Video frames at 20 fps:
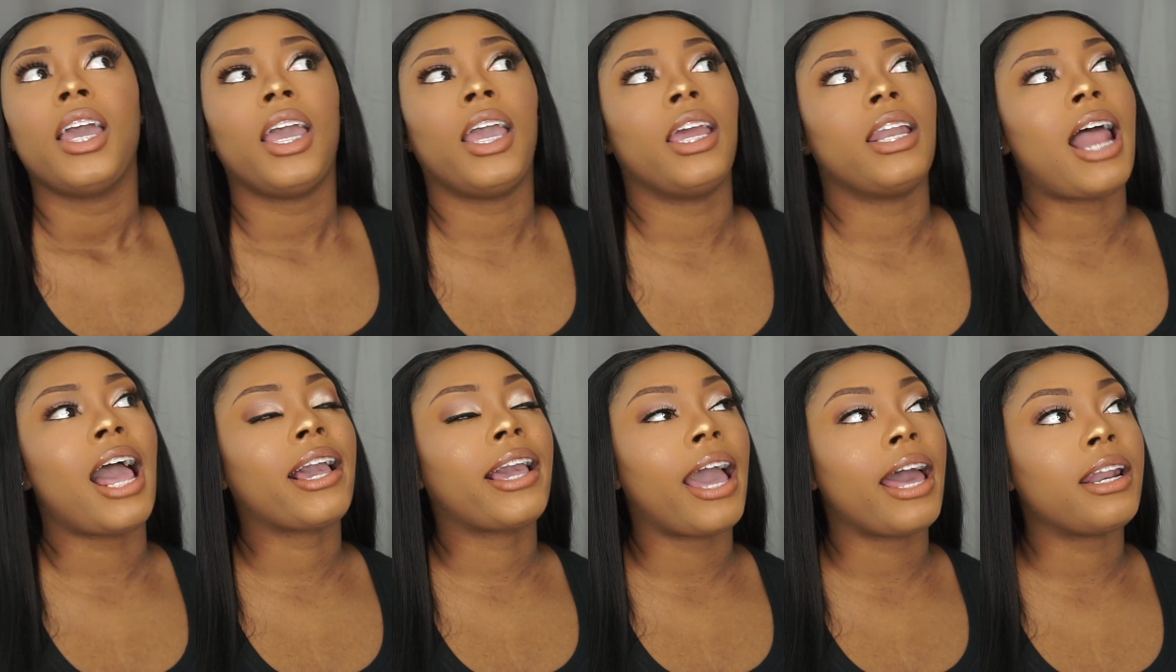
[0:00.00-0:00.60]
and
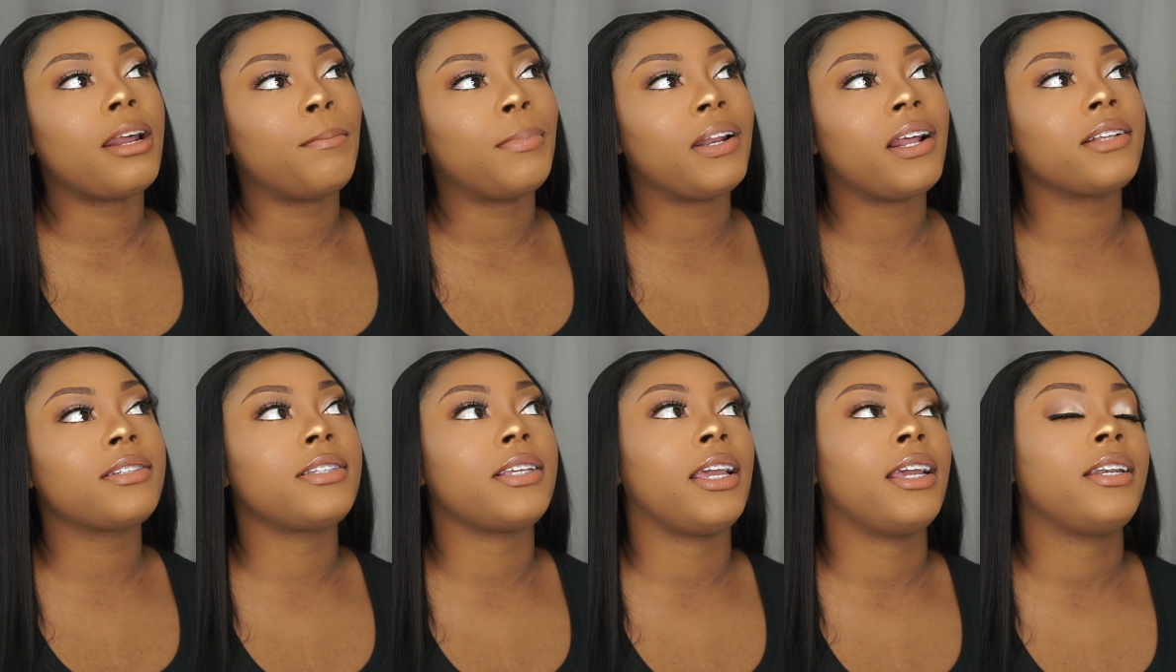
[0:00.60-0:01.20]
I got up and I
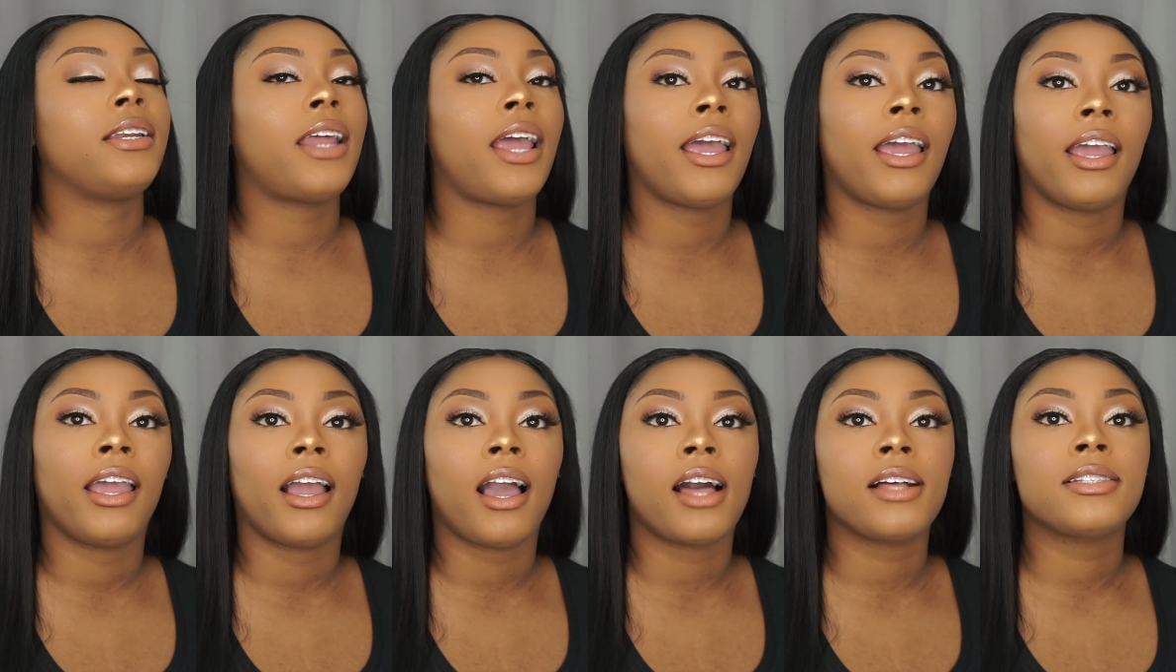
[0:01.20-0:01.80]
said,
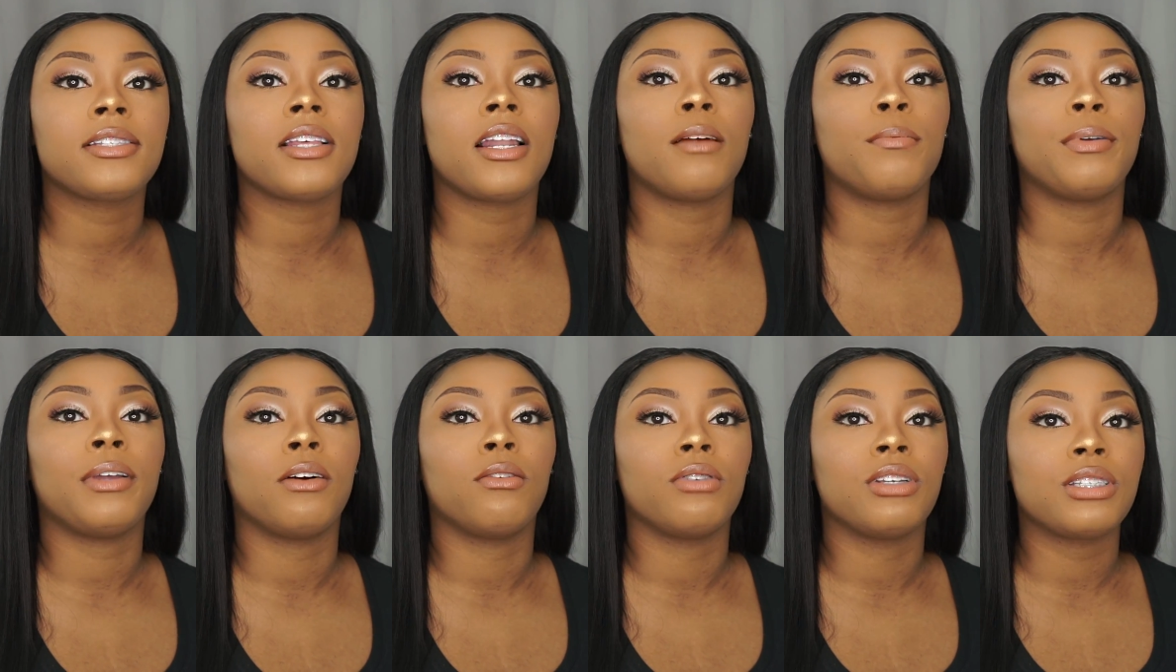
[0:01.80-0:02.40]
dang, I sat up
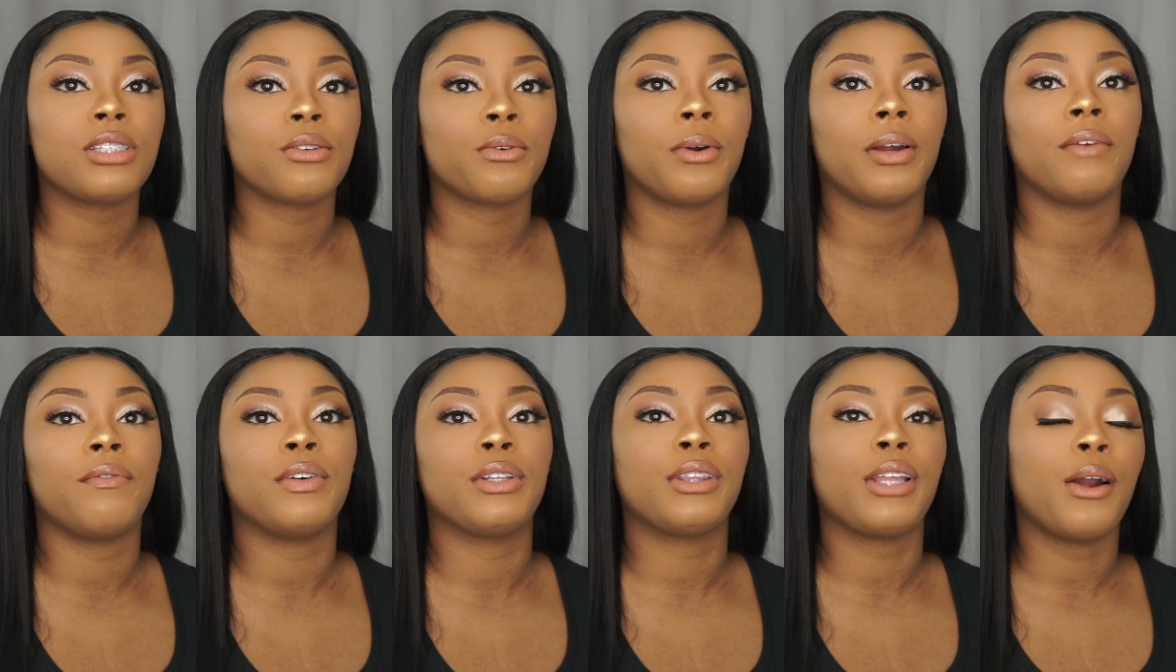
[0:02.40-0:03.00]
here on Instagram
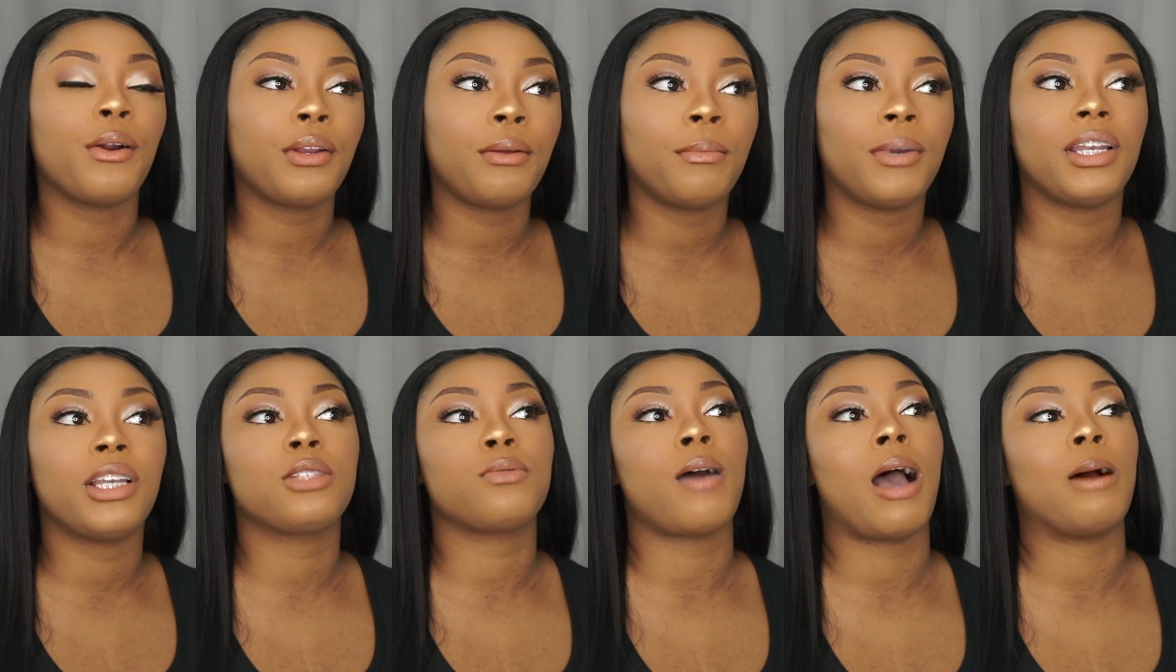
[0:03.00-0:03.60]
for 30
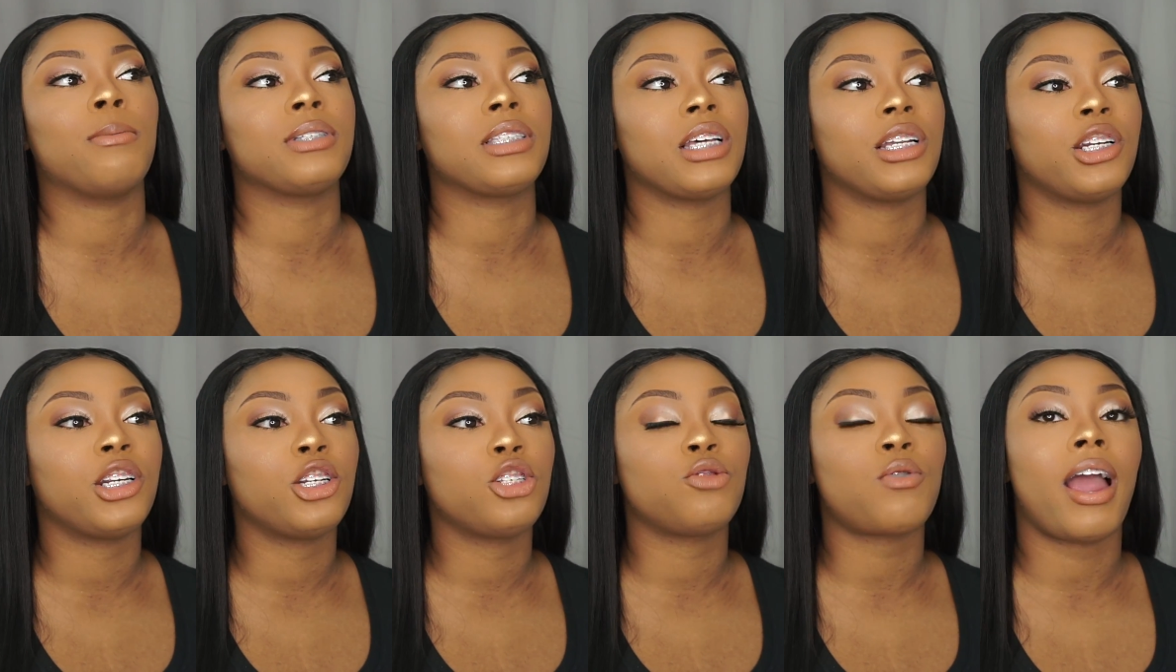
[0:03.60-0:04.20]
minutes while I was
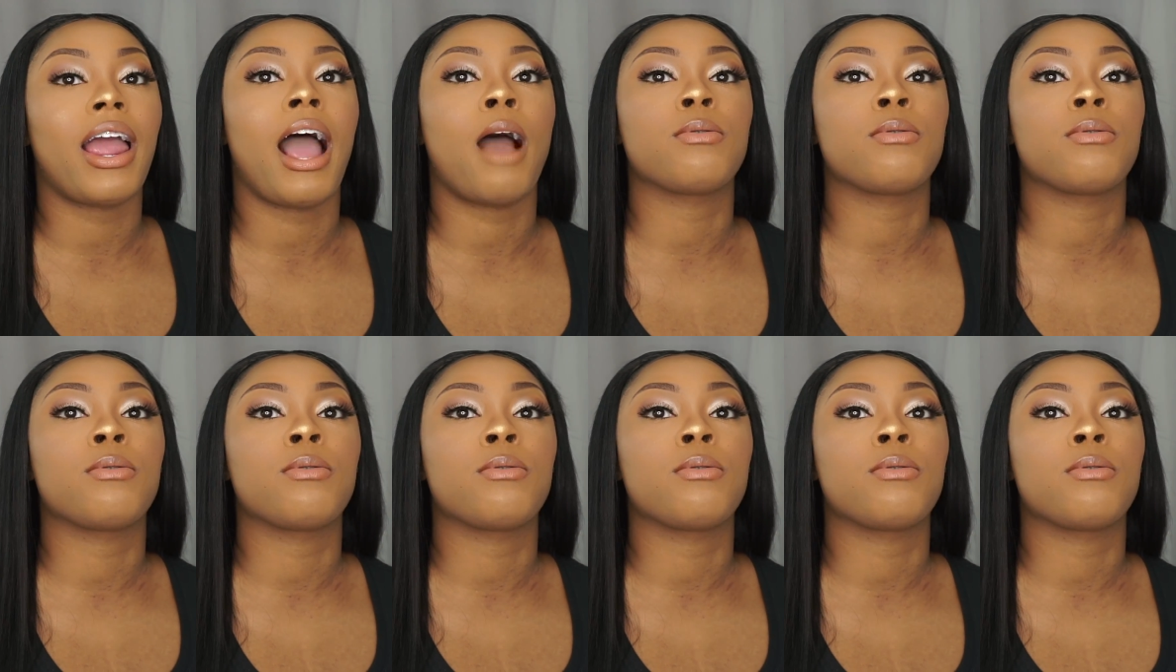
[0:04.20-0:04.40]
under the dryer.